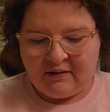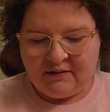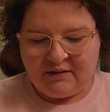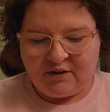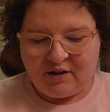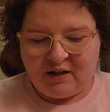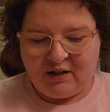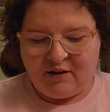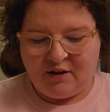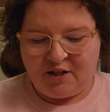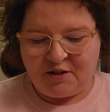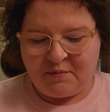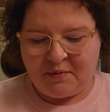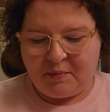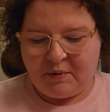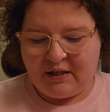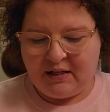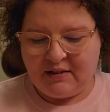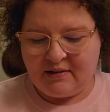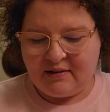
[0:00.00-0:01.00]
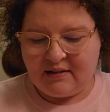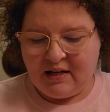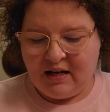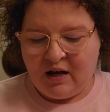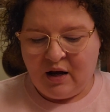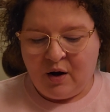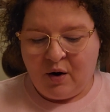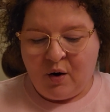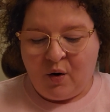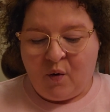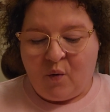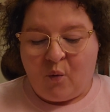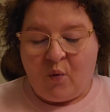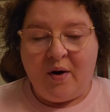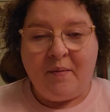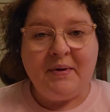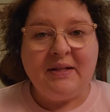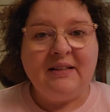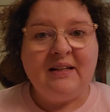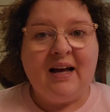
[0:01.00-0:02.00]
Sorry, lost my place.
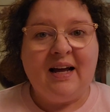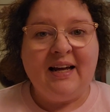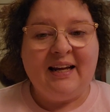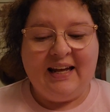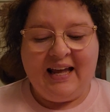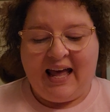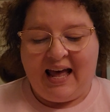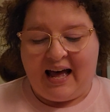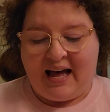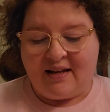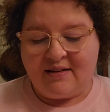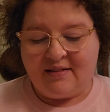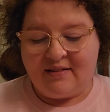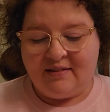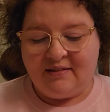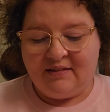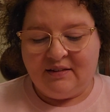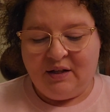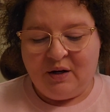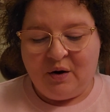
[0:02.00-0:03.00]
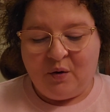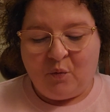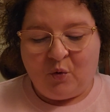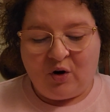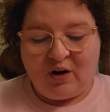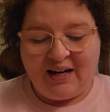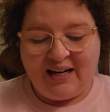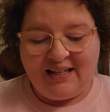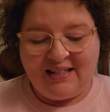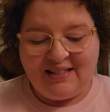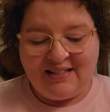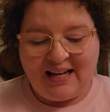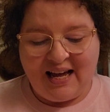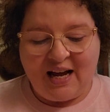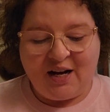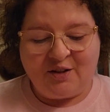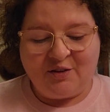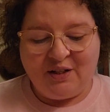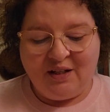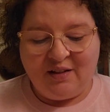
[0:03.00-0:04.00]
Women like Catt were
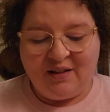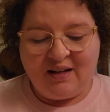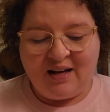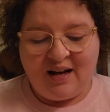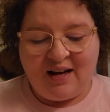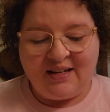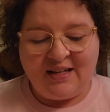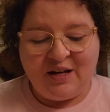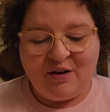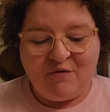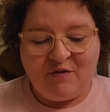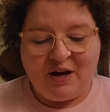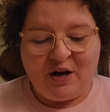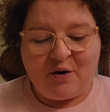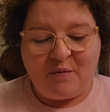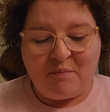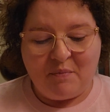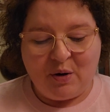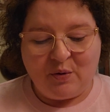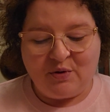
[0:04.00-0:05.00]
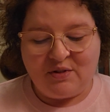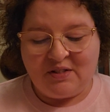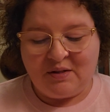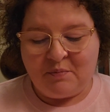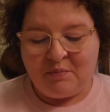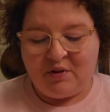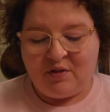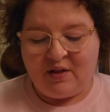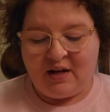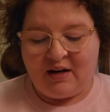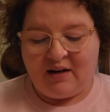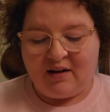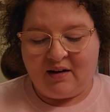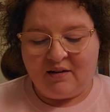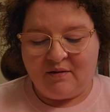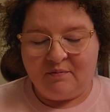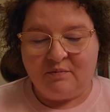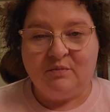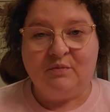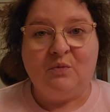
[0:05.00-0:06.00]
exactly the kind he found most
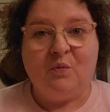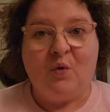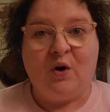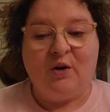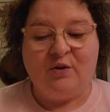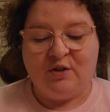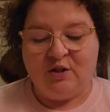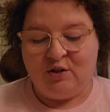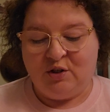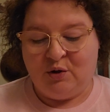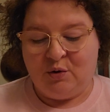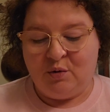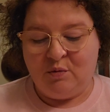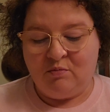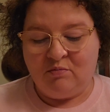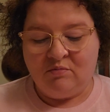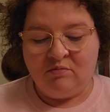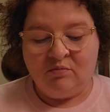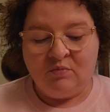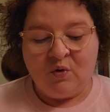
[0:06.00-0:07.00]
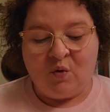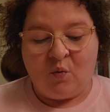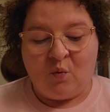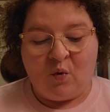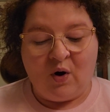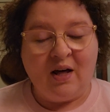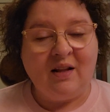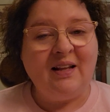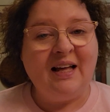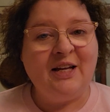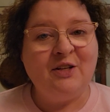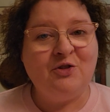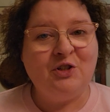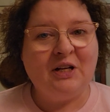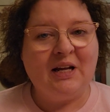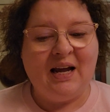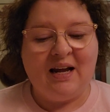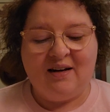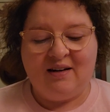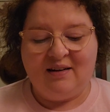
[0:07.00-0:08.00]
sympathetic. Well-to-do,
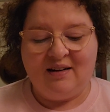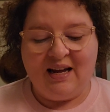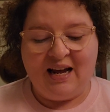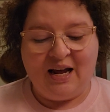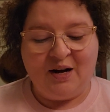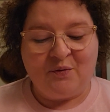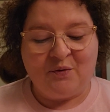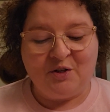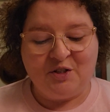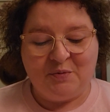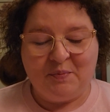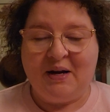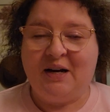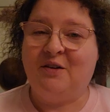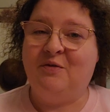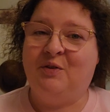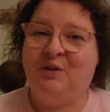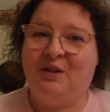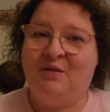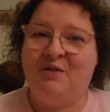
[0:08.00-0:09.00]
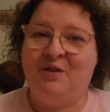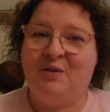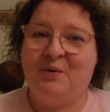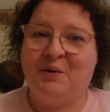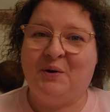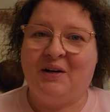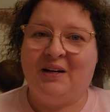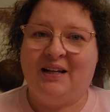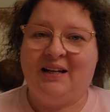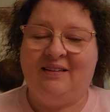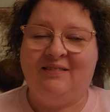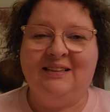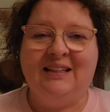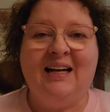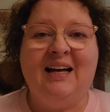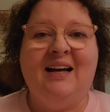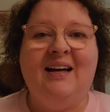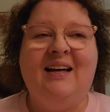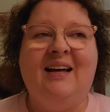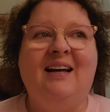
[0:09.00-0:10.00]
well-educated, and respectful of authority.
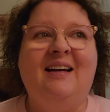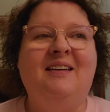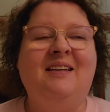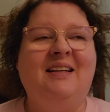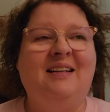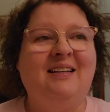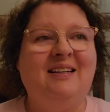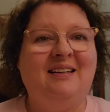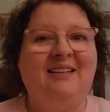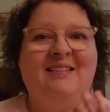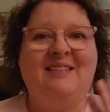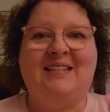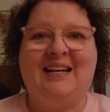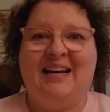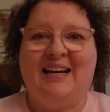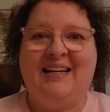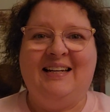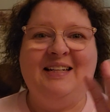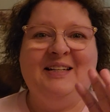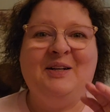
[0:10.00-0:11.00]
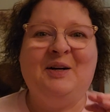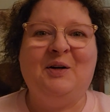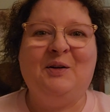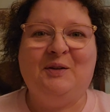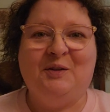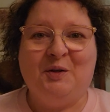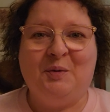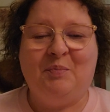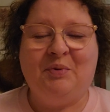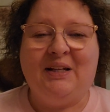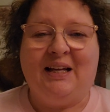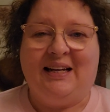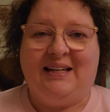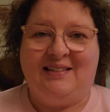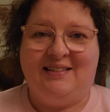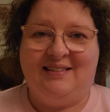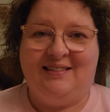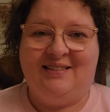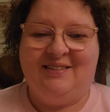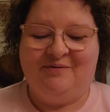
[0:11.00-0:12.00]
Staying in her little
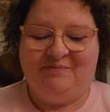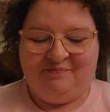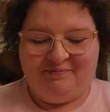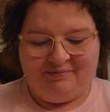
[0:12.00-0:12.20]
place.